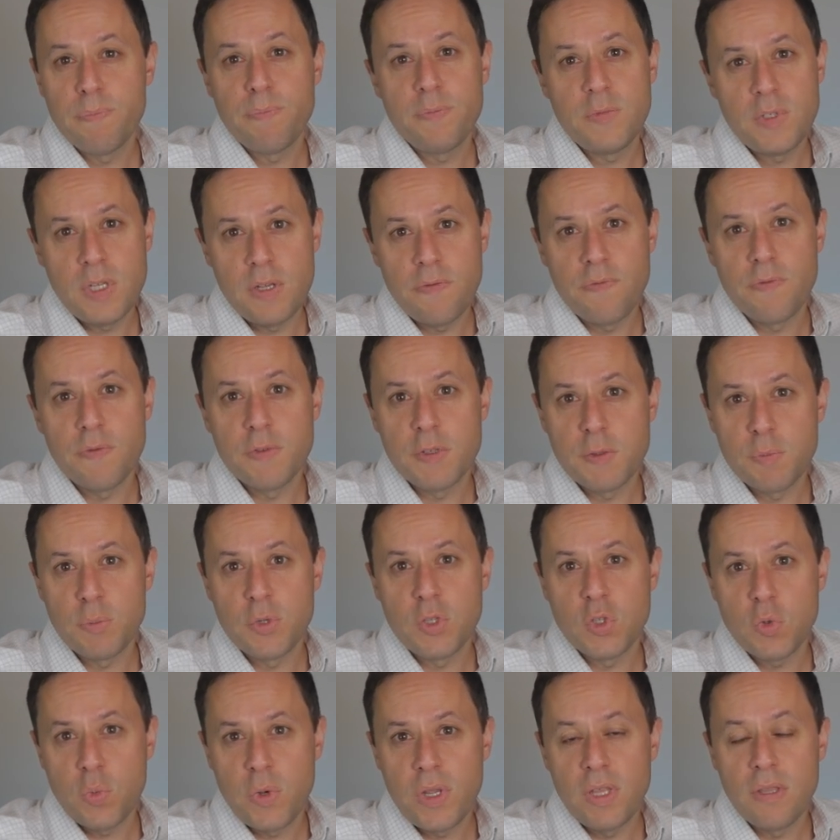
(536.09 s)
difference
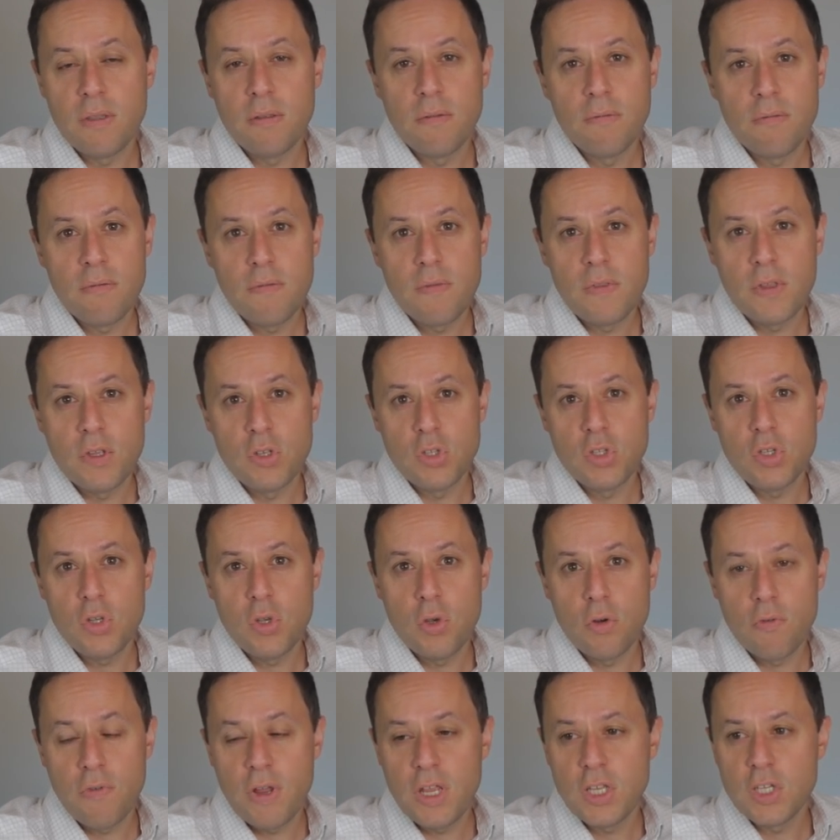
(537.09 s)
between the
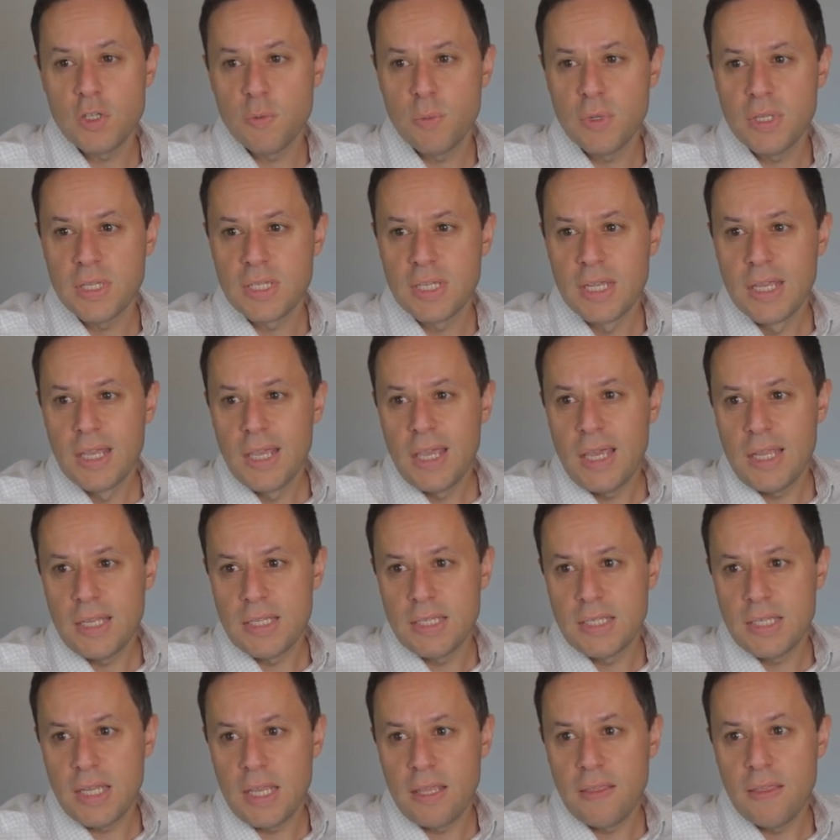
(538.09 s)
two arrangements. And as
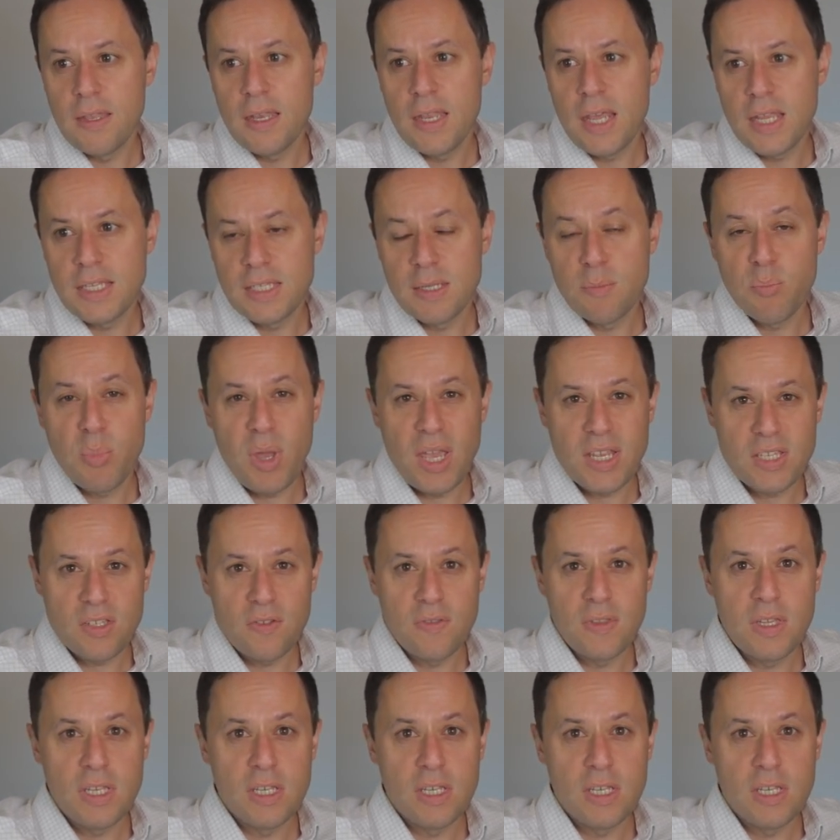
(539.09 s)
I say, the net impact on the